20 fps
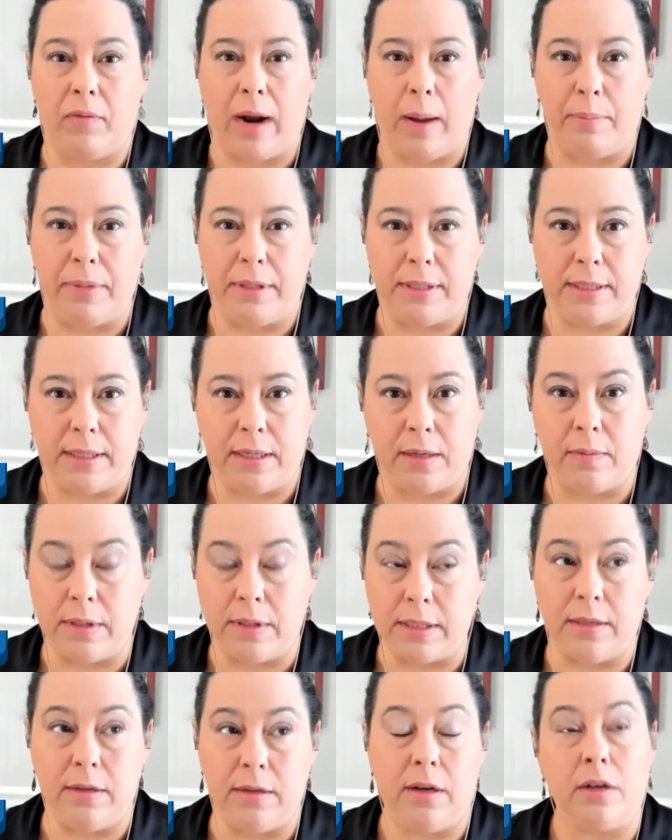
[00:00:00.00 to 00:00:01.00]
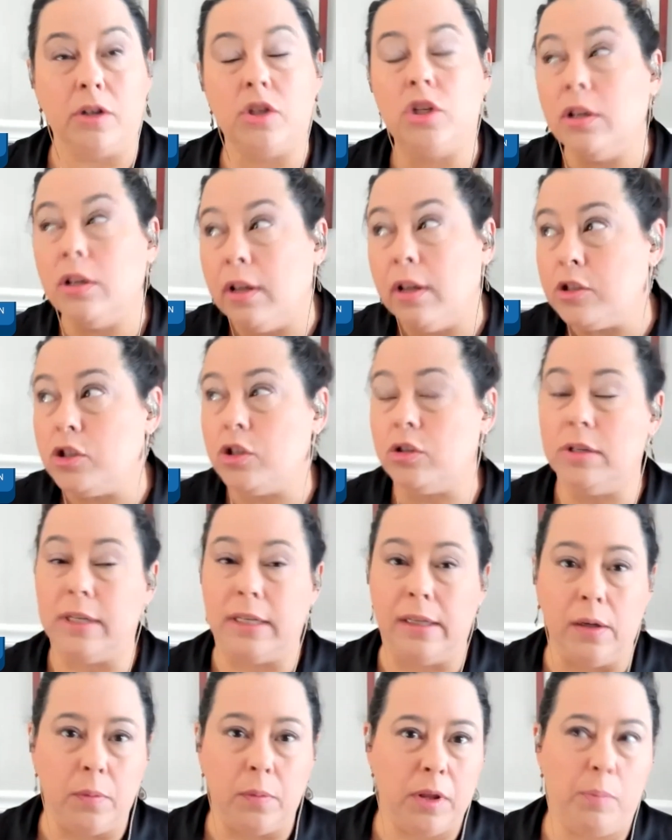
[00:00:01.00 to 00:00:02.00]
rapid sequence induction, unless you're
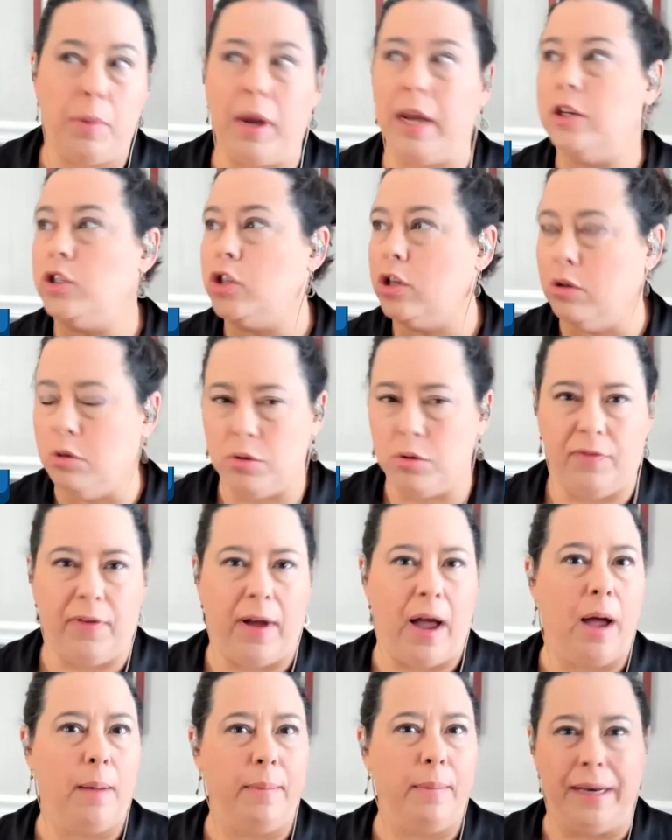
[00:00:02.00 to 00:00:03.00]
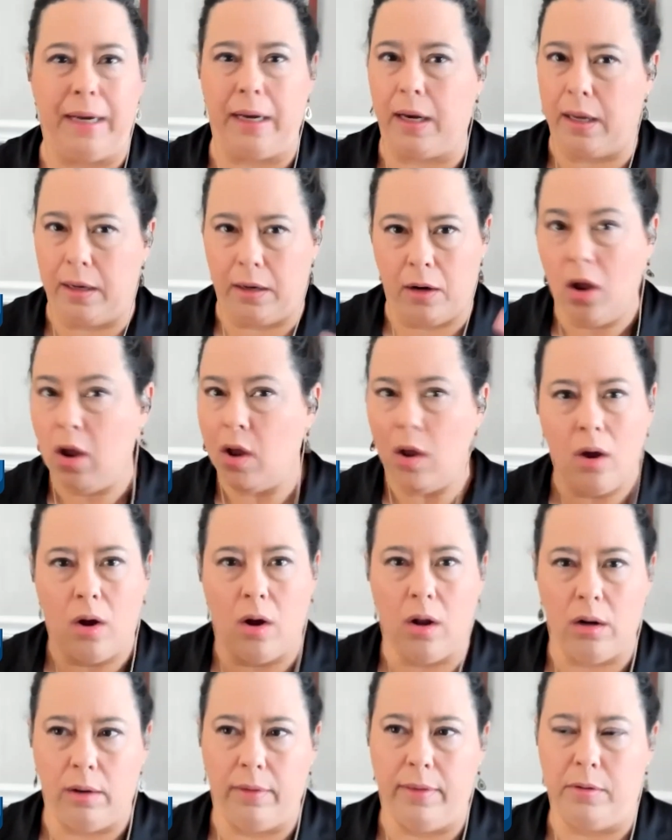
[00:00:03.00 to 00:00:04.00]
dealing with a patient who's vomiting and
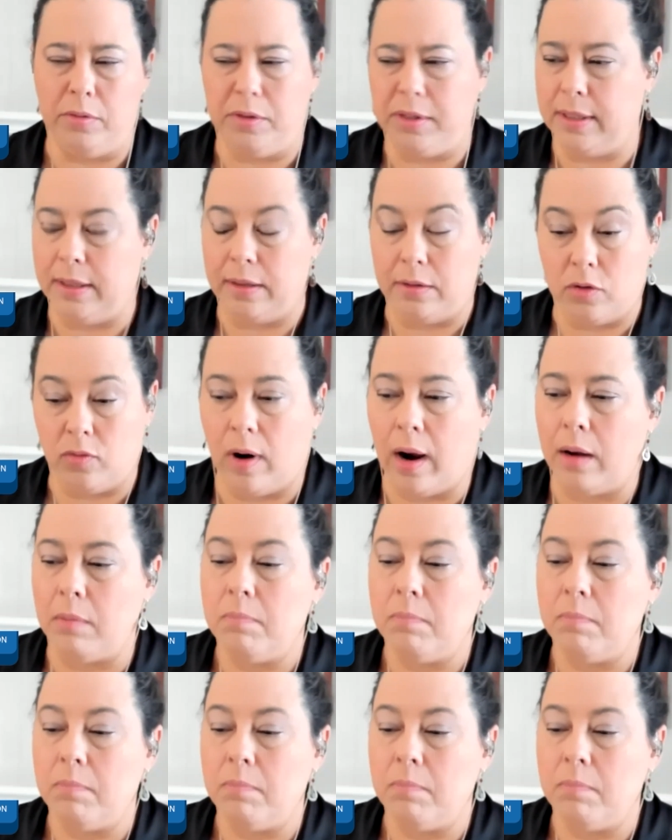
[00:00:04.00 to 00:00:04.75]
all of those things, right?